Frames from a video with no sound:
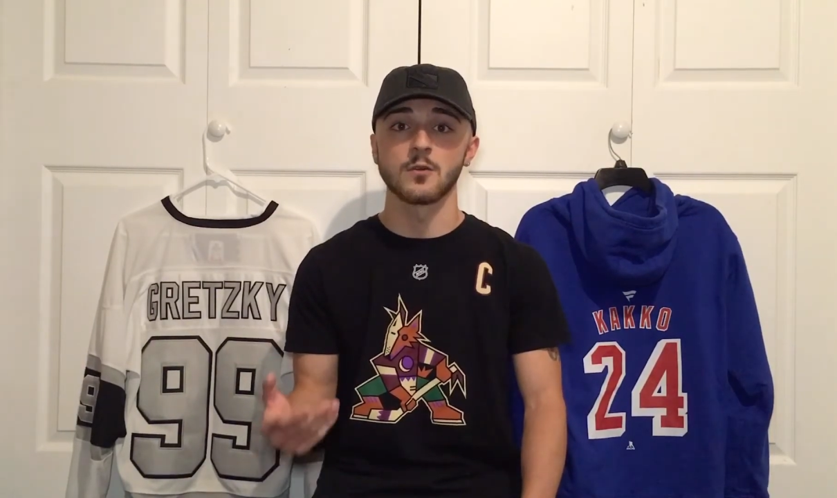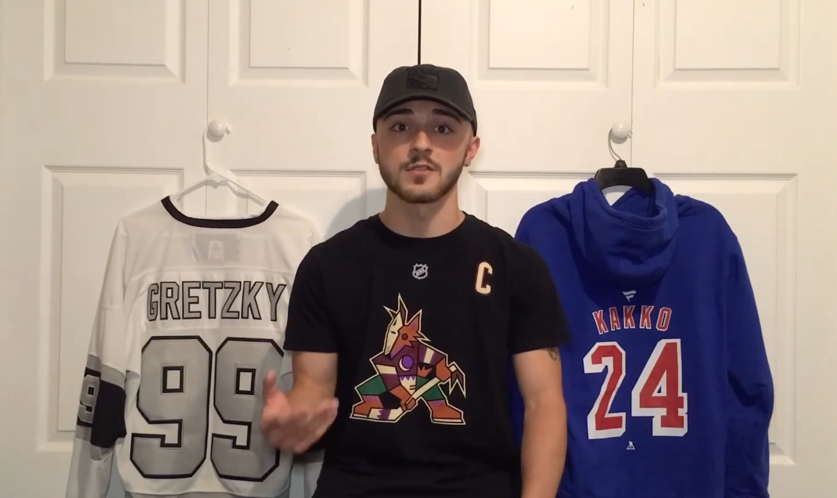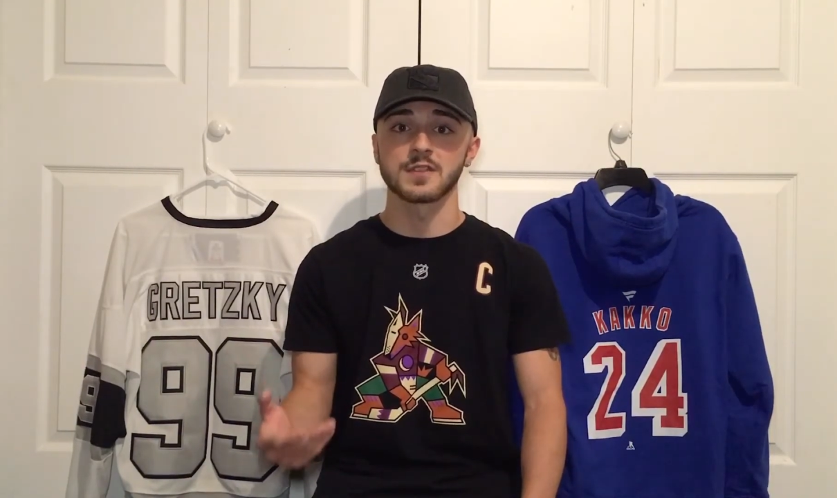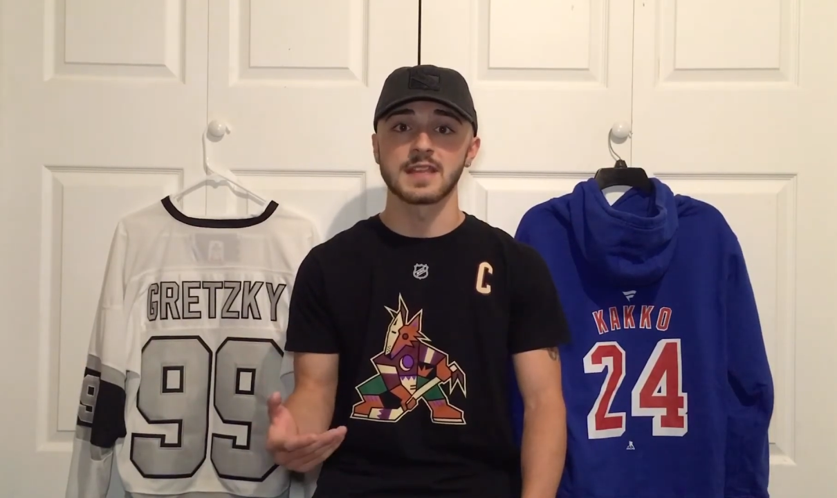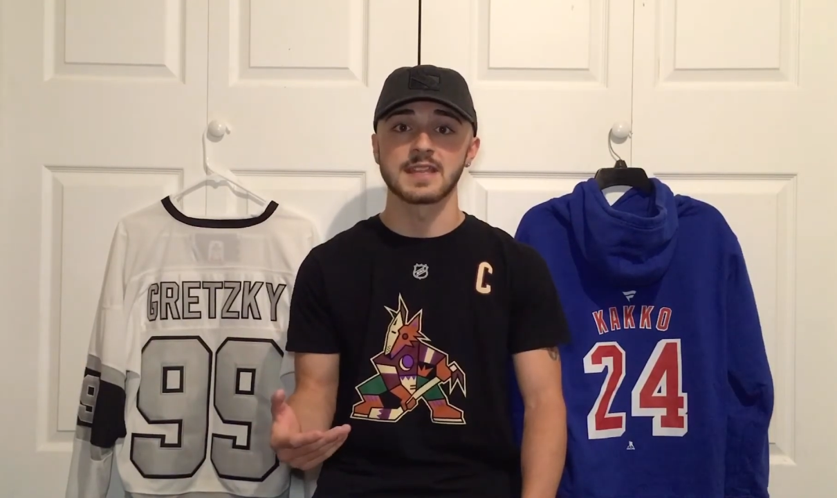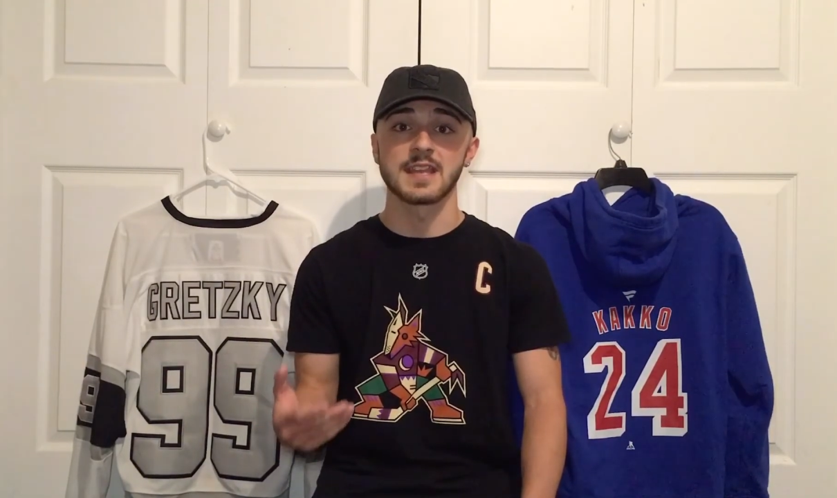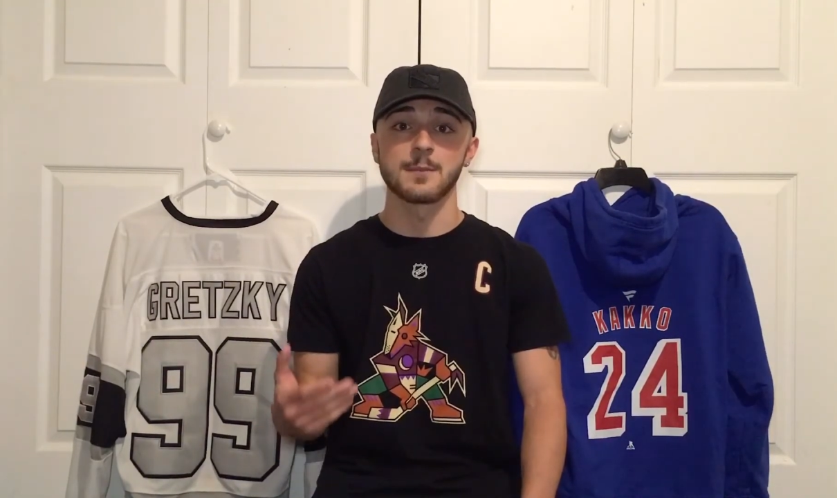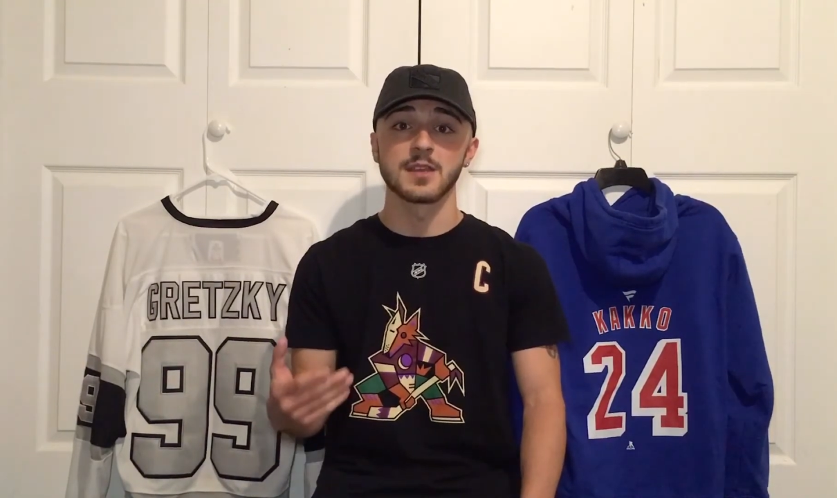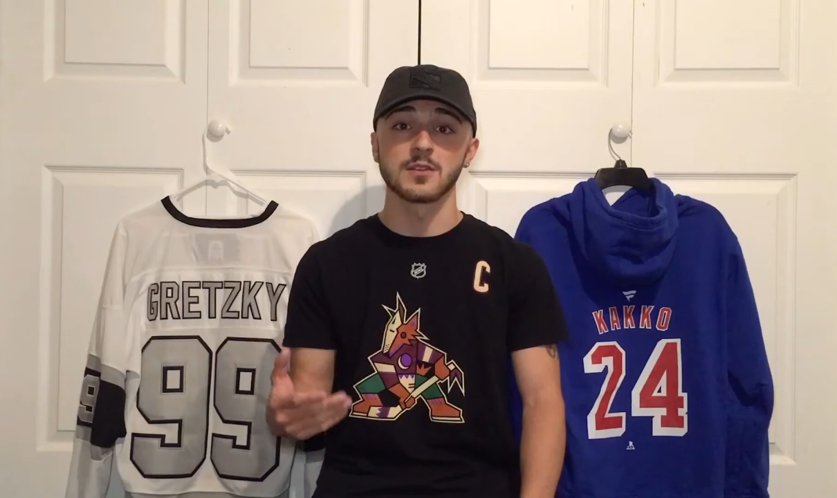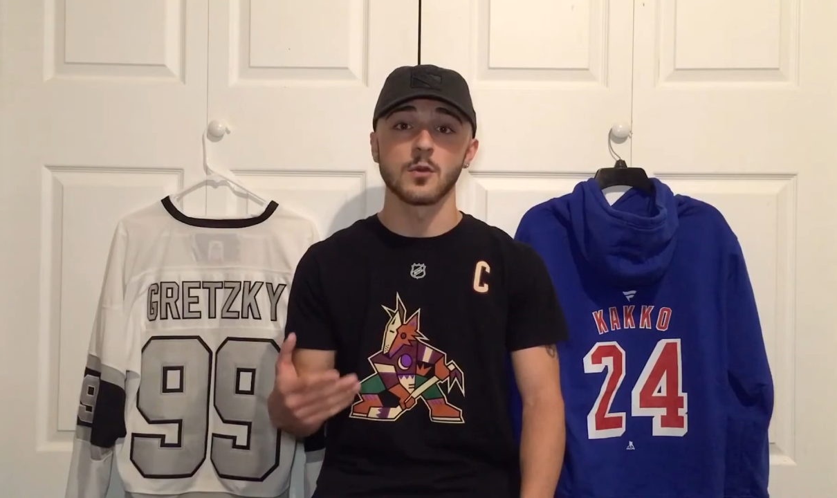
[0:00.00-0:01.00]
looks like he can
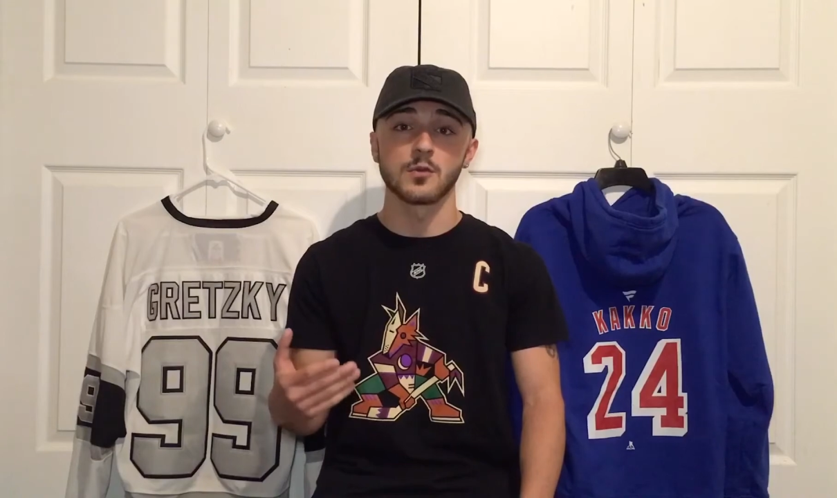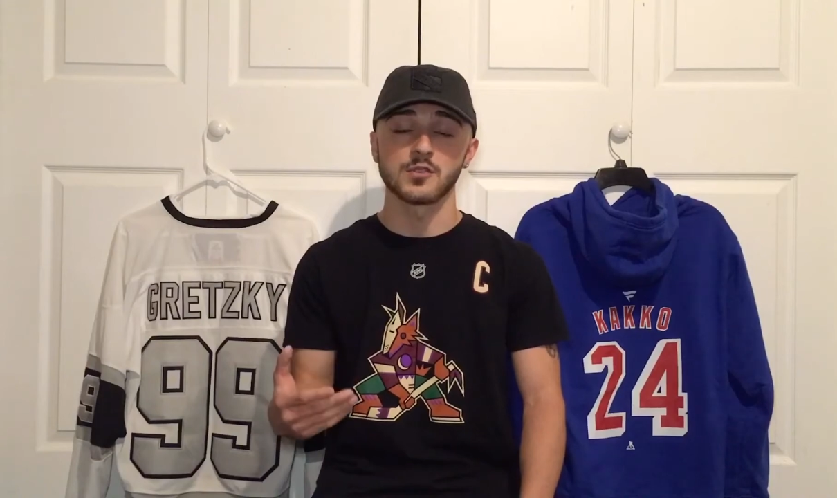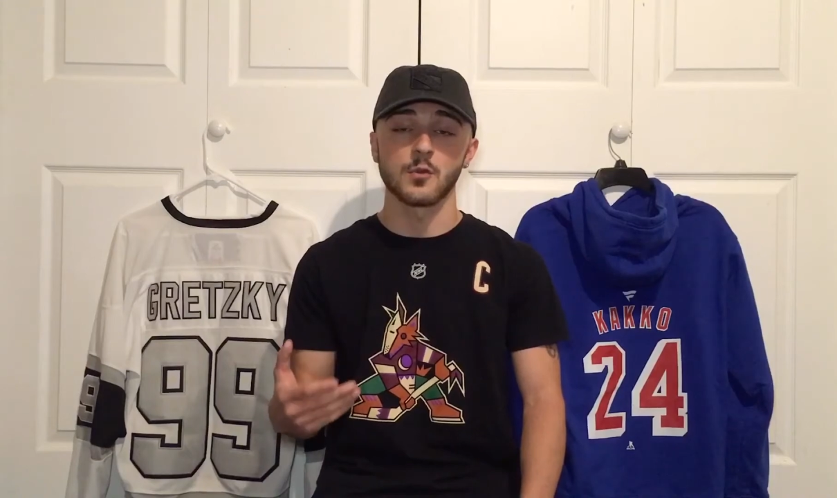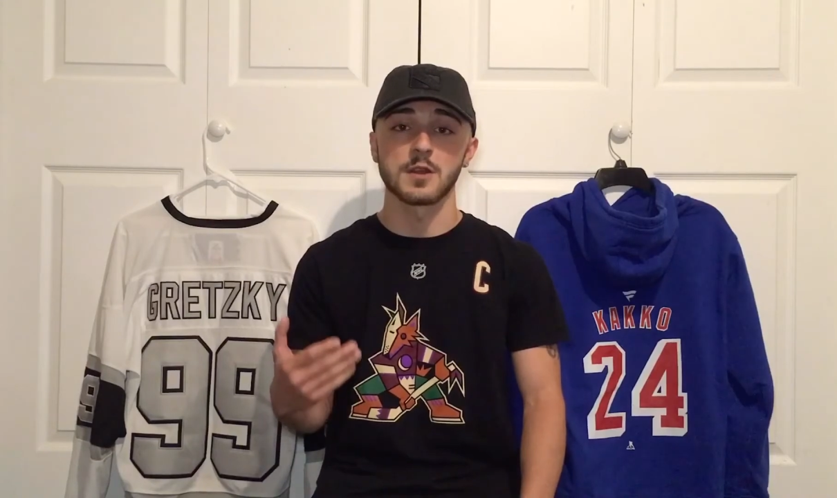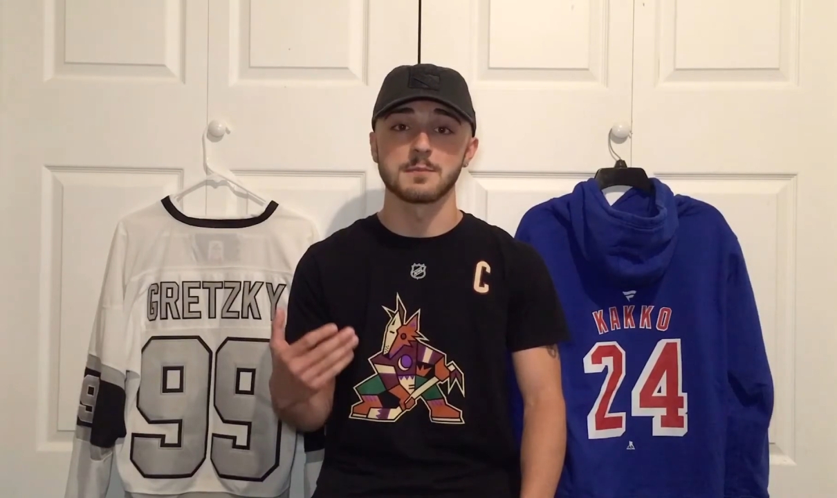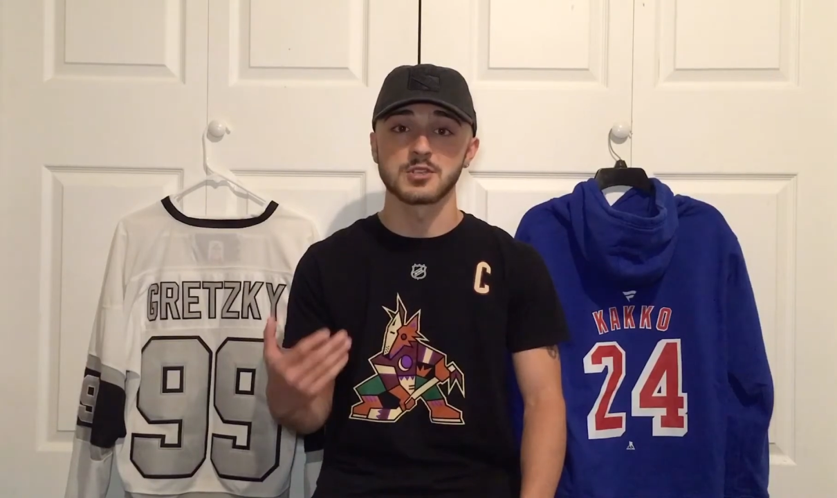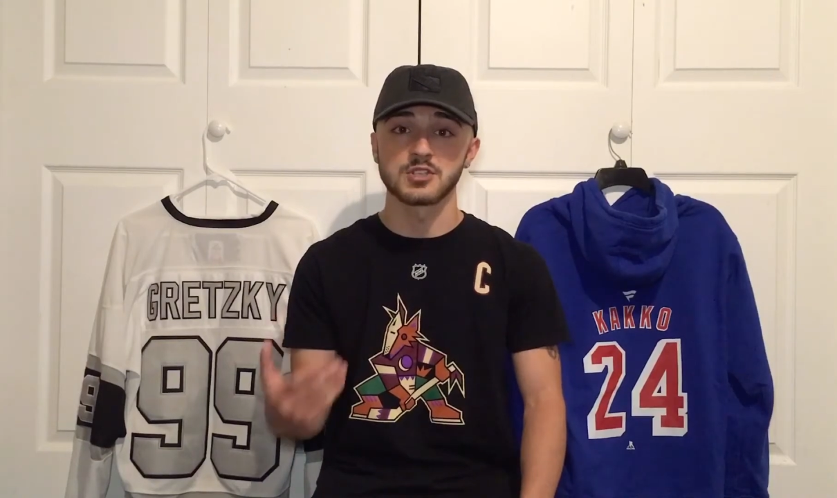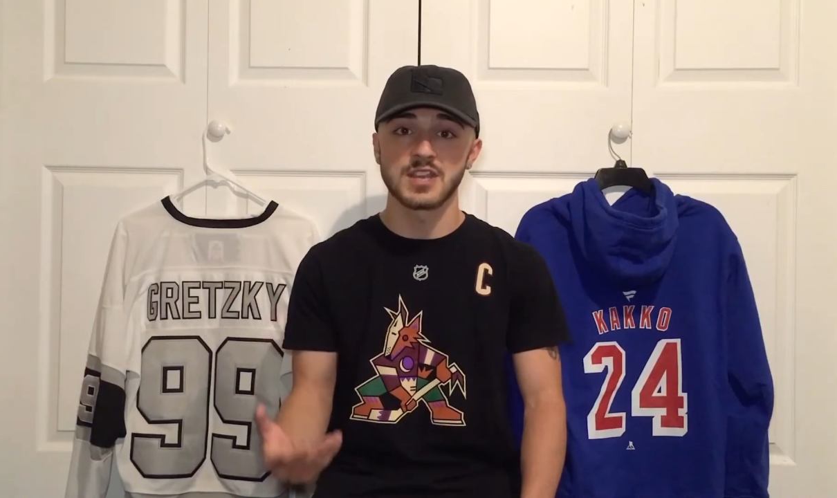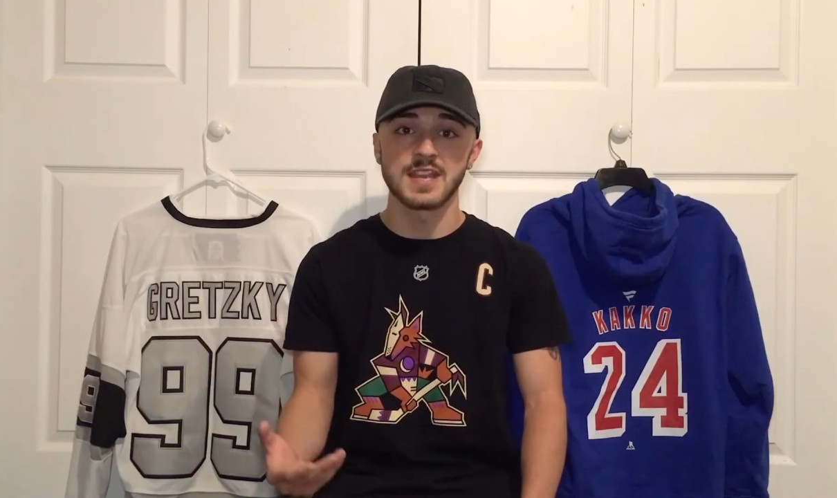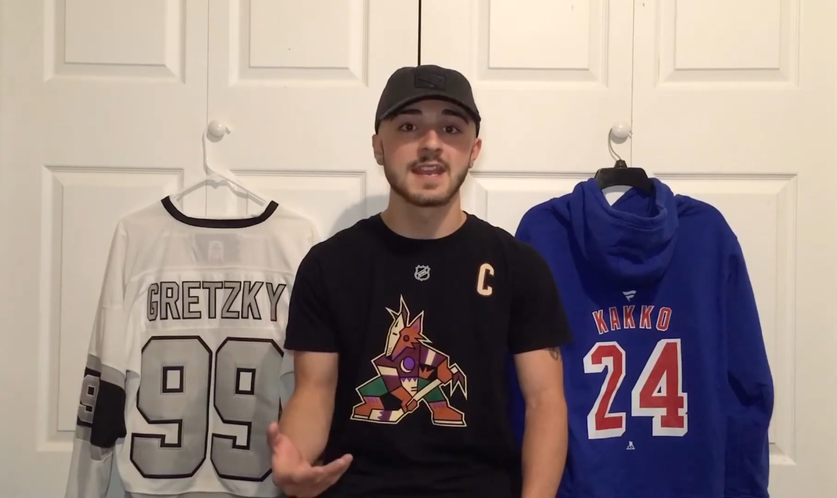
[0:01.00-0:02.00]
be a goal scoring
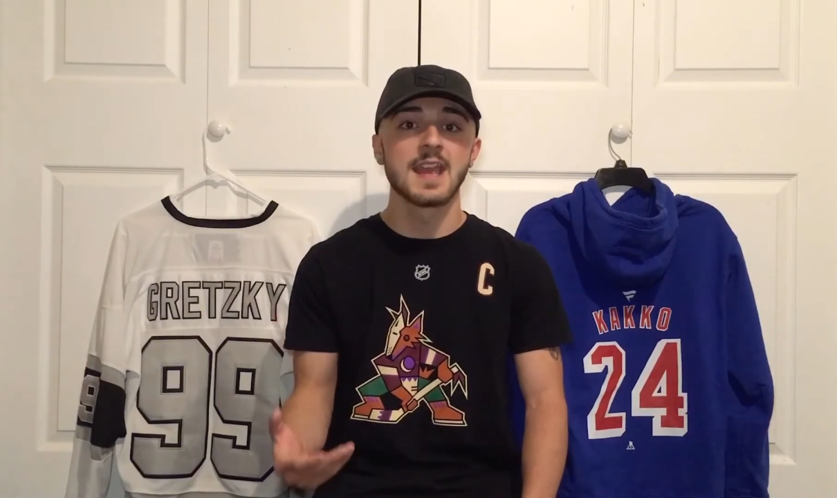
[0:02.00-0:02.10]
machine